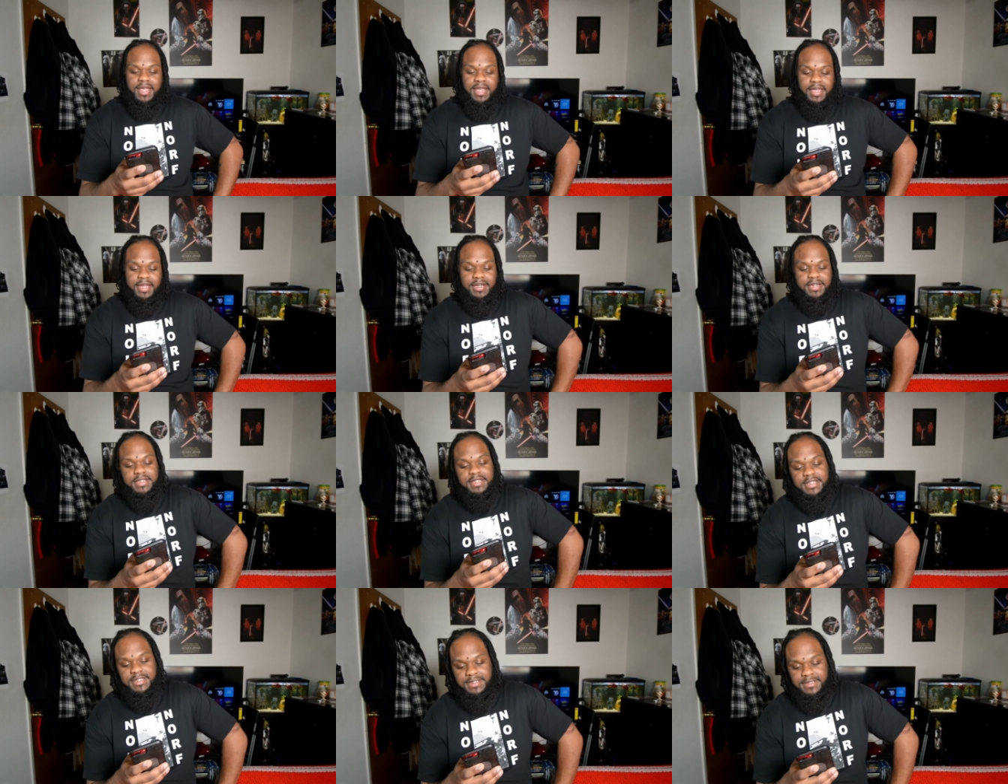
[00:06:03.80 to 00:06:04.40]
And
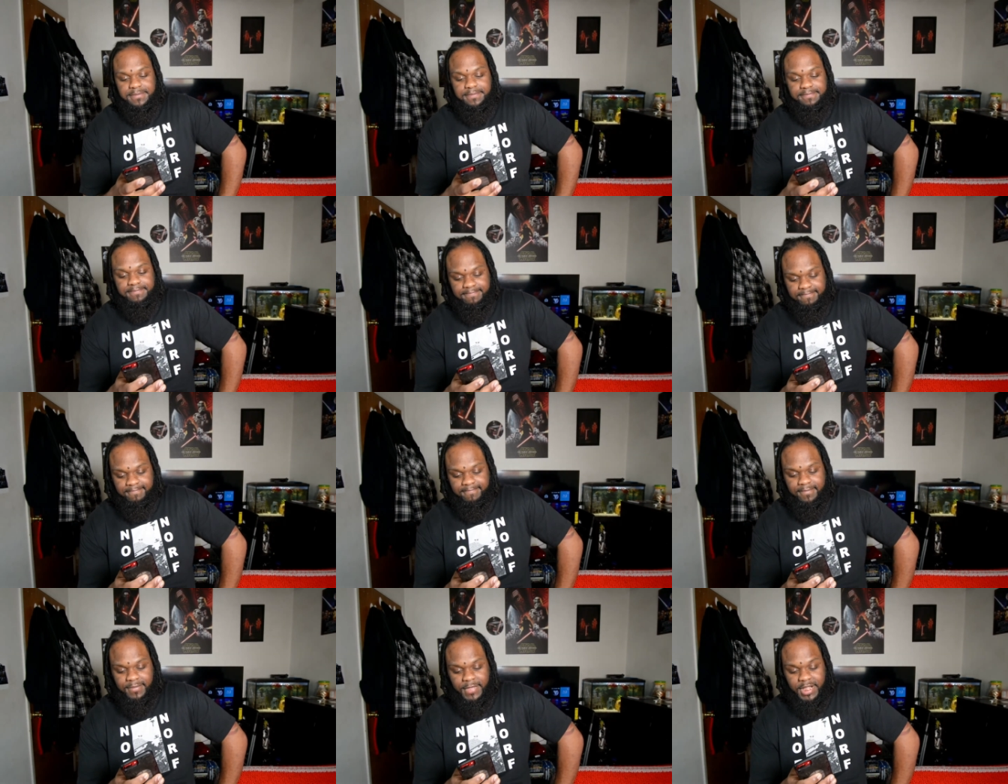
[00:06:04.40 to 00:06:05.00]
um,
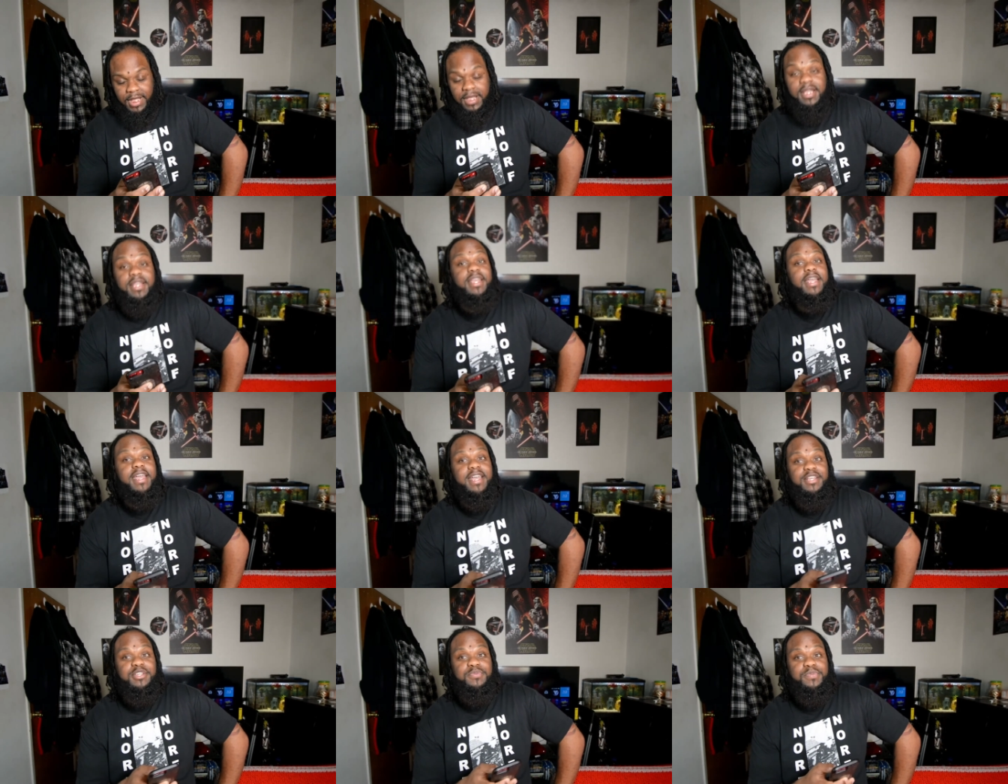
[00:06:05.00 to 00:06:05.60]

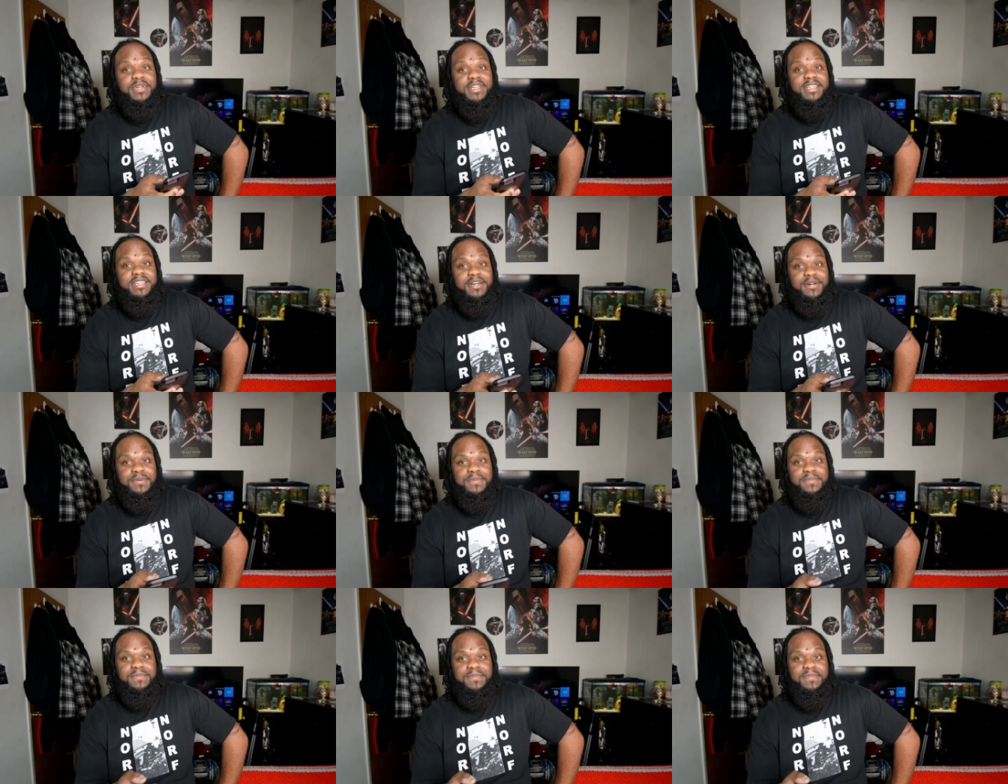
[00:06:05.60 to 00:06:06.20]
yeah, it's pretty
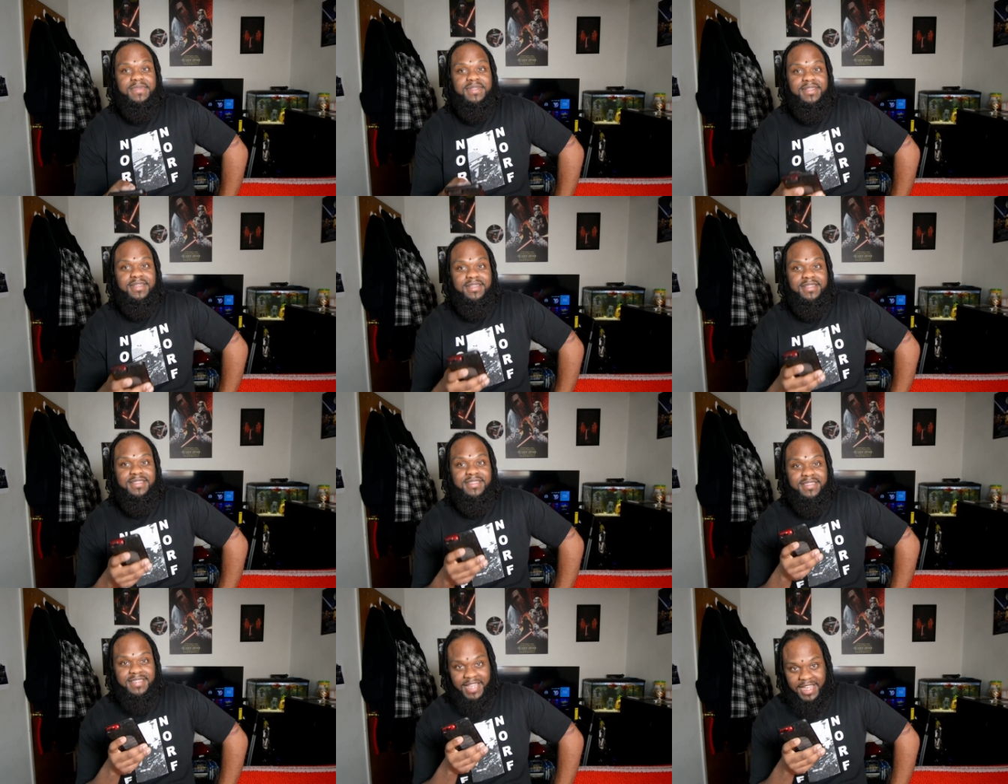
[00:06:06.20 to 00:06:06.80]
dope.
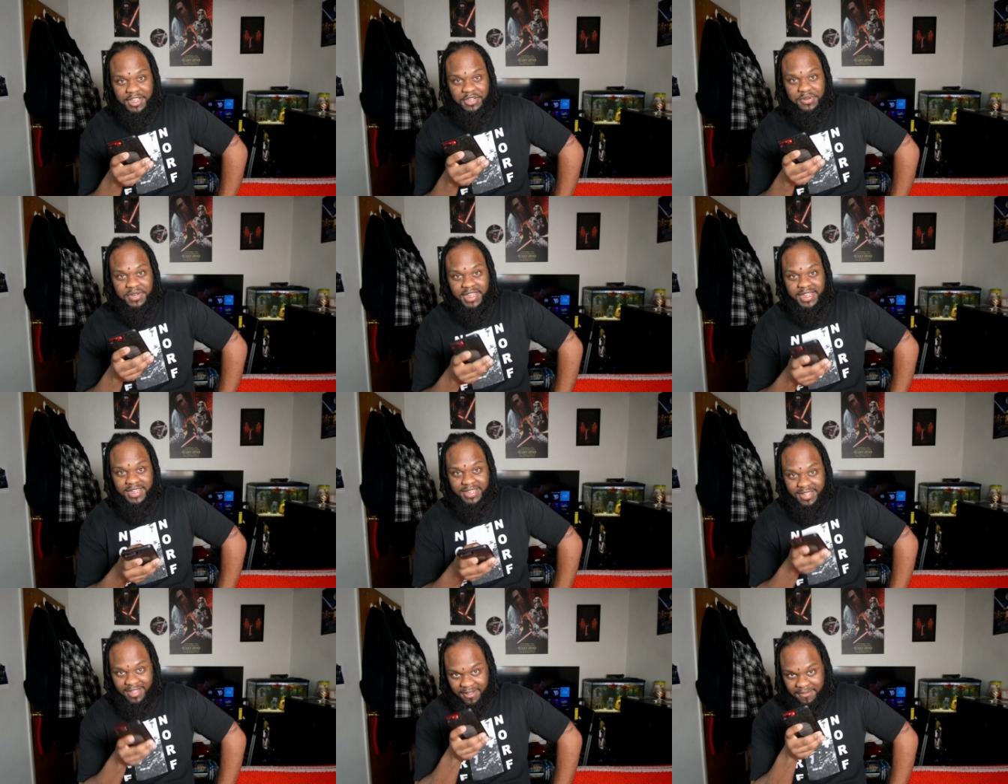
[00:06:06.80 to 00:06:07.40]
Thank you,
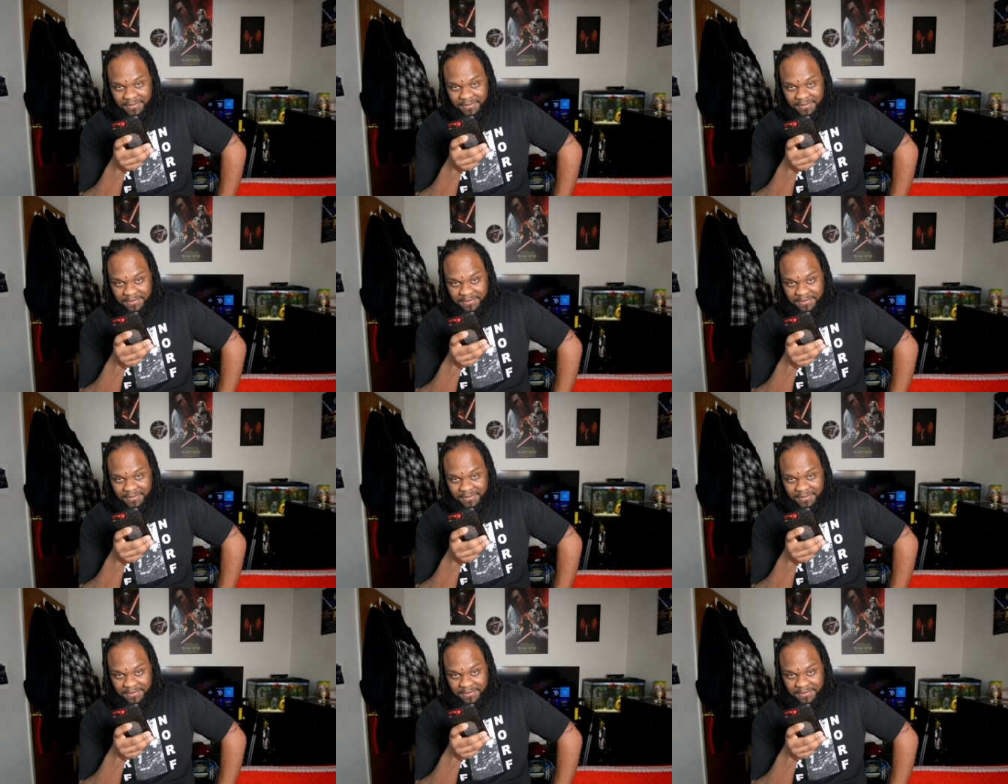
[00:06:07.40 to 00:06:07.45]
Nikki.